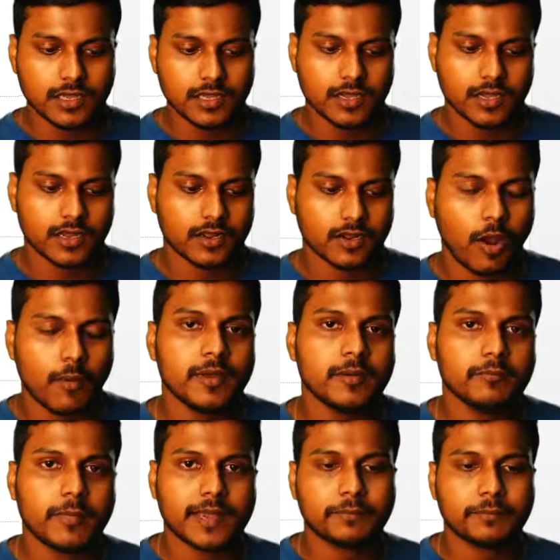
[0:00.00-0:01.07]
common
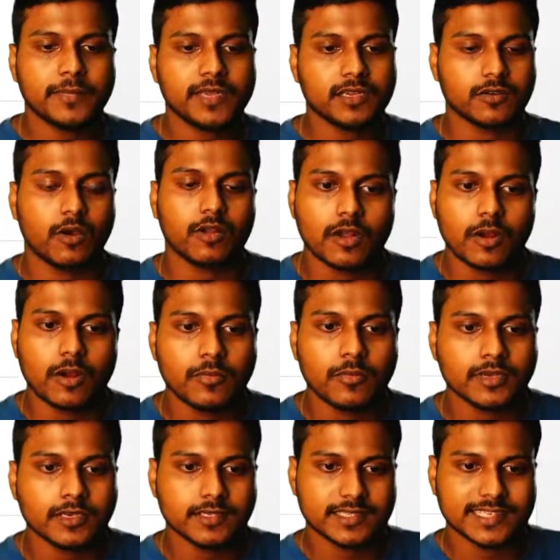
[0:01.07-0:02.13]
mapping or common
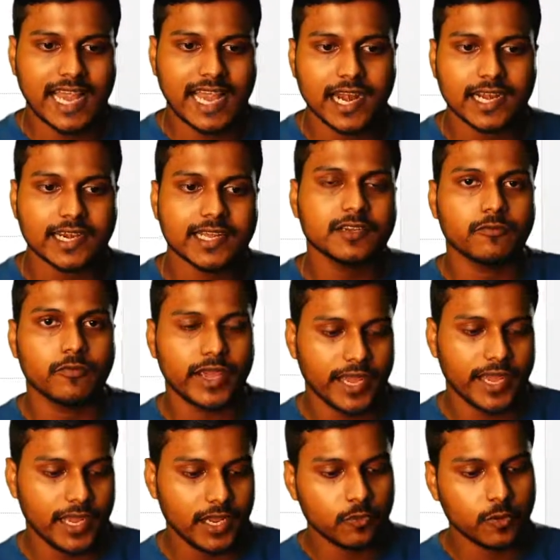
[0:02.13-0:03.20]
sharding way
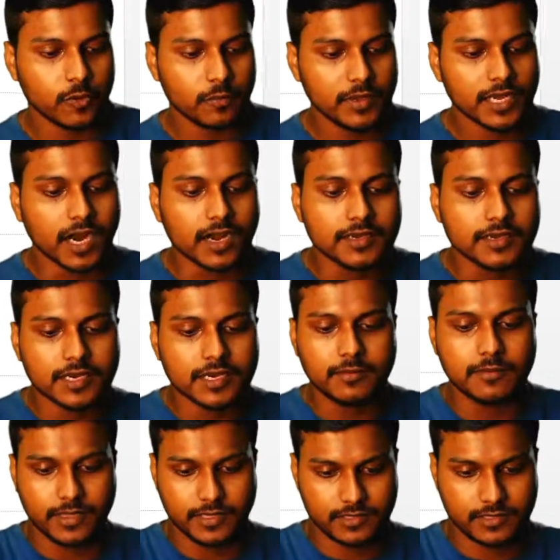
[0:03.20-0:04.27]
would be country based